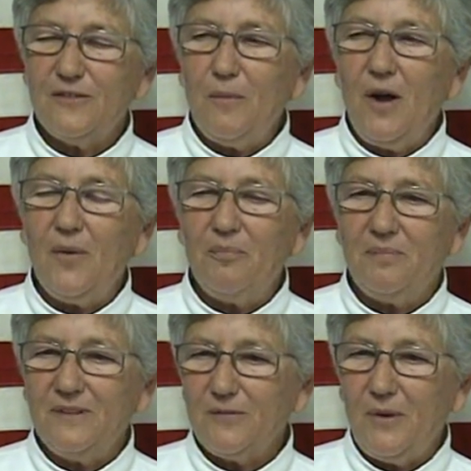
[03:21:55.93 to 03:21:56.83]
Small,
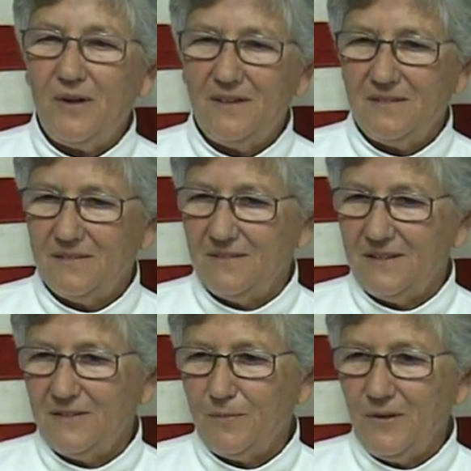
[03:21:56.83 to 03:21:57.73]
small,
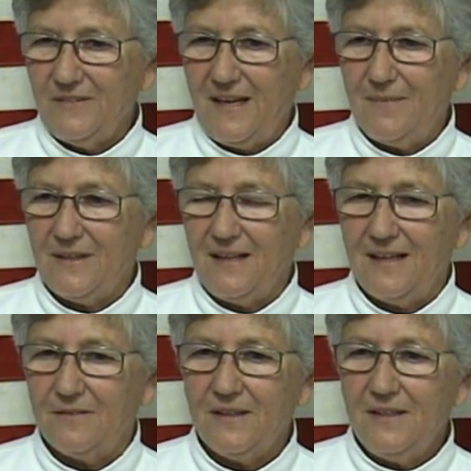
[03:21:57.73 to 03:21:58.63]
a small time in
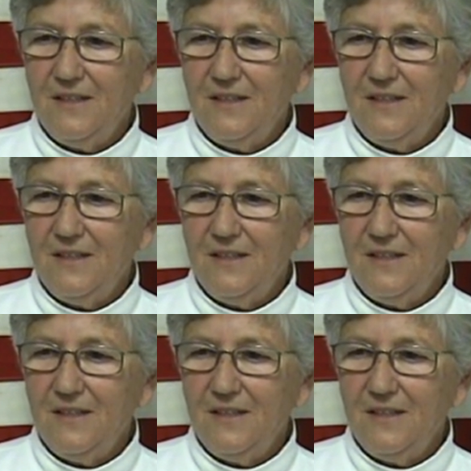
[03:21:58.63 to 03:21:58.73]
life.